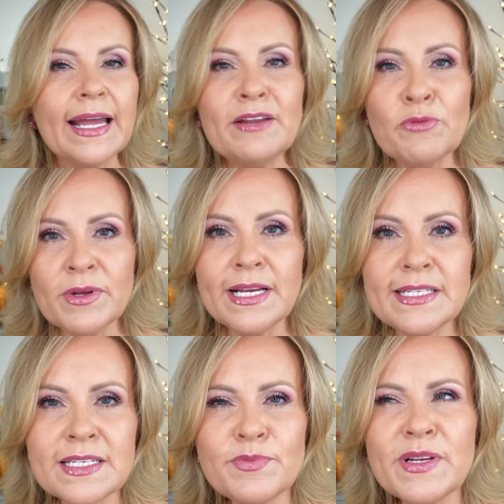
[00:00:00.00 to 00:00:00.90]
I didn't
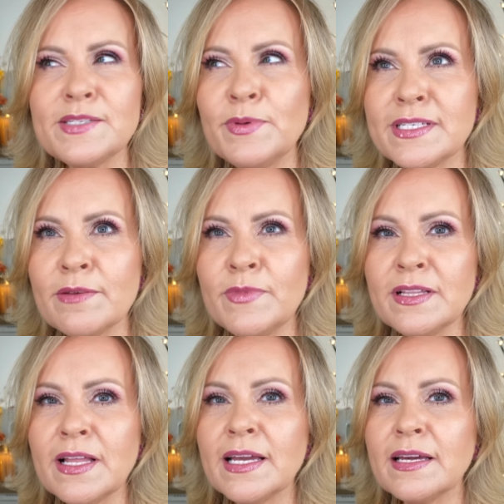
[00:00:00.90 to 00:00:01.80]
realize this, but it's been
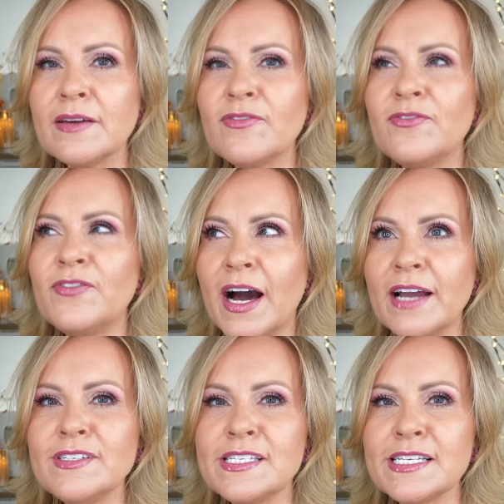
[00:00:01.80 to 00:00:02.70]
something like
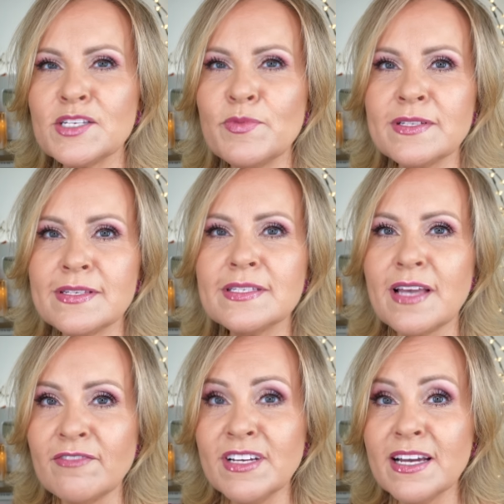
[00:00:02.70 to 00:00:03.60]
five to six months since
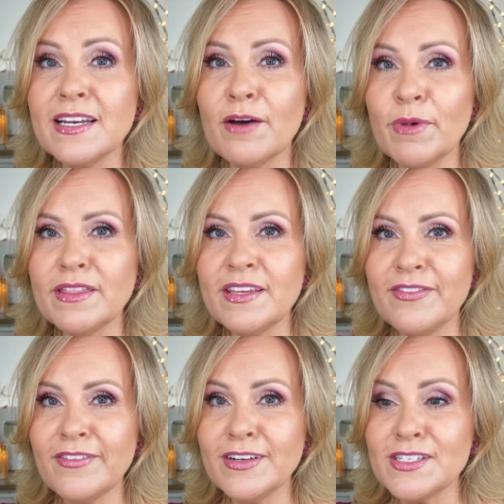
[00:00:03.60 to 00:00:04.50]
I've done a monthly
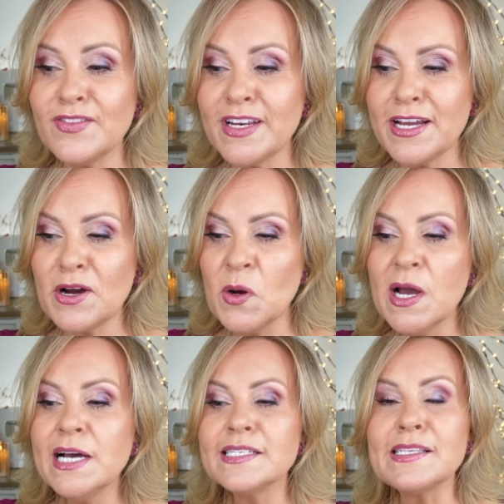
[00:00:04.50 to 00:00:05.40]
favorites video.
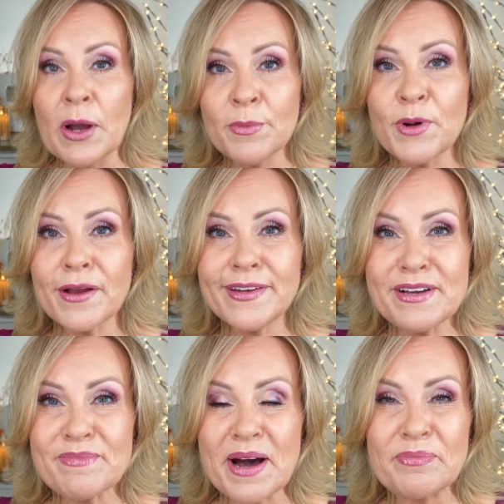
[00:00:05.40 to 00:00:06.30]
So I'm rounding
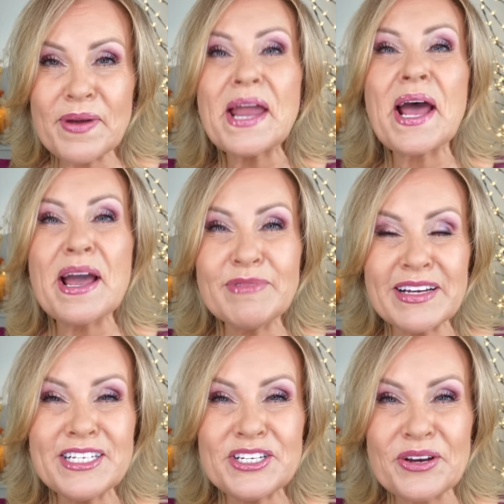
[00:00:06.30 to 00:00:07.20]
them up and I'm
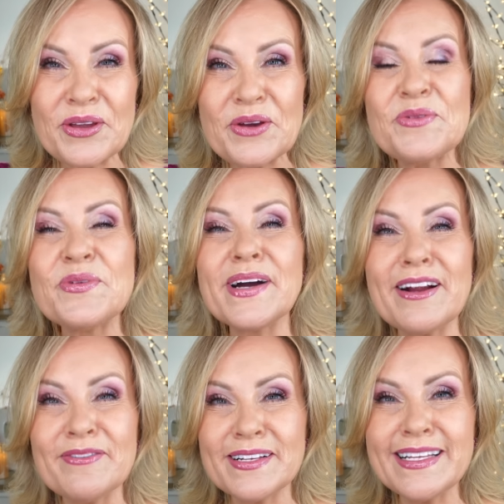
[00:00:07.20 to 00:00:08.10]
gonna show you what I
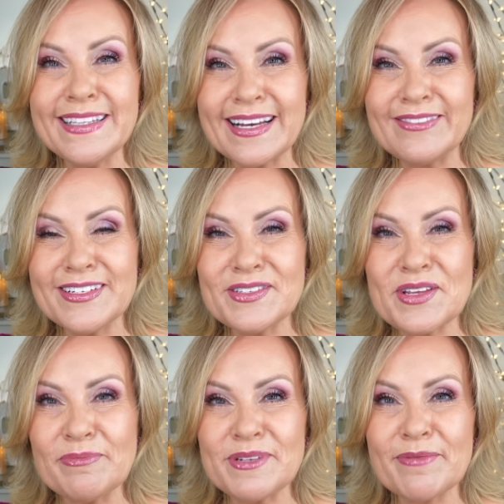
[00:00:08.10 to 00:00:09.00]
really loved in
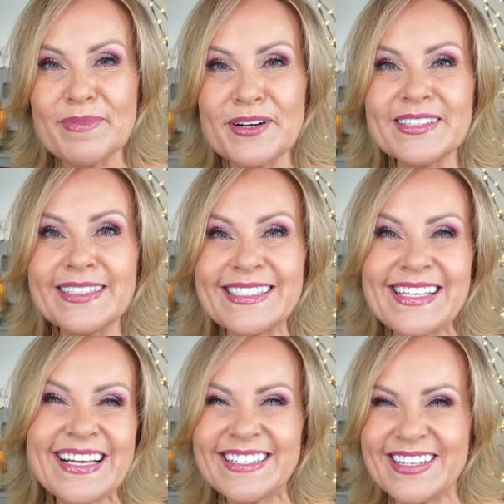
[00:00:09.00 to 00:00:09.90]
September.
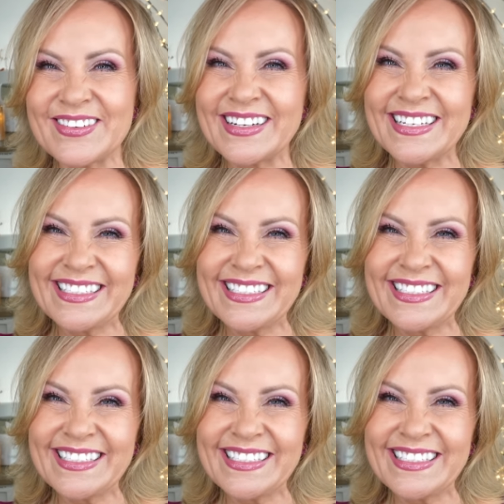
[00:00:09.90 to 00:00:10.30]
Let's get to it.